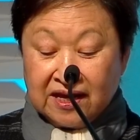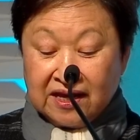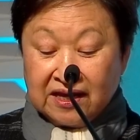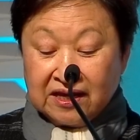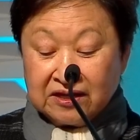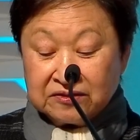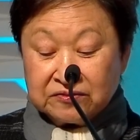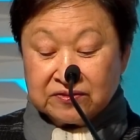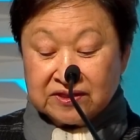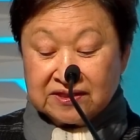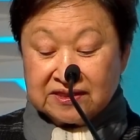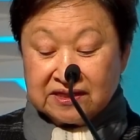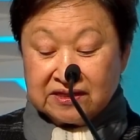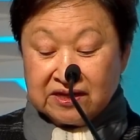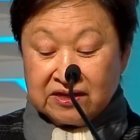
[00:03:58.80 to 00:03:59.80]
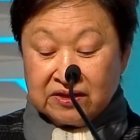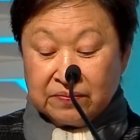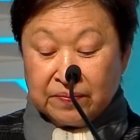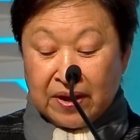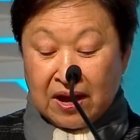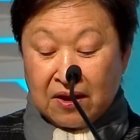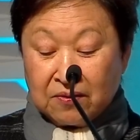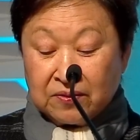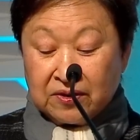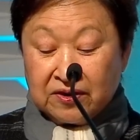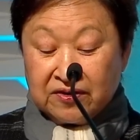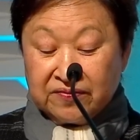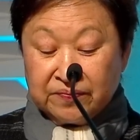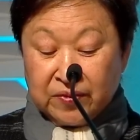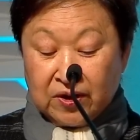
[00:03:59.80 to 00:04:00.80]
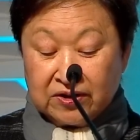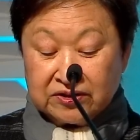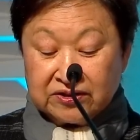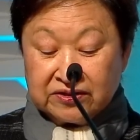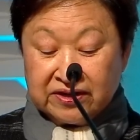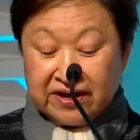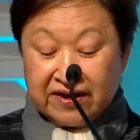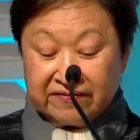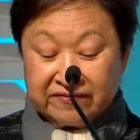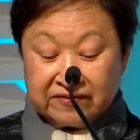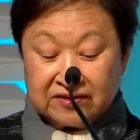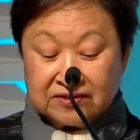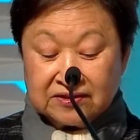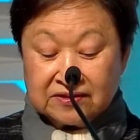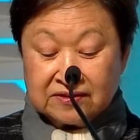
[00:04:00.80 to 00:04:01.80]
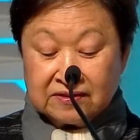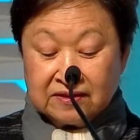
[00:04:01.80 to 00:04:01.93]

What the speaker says: interested in the power of partnered efforts.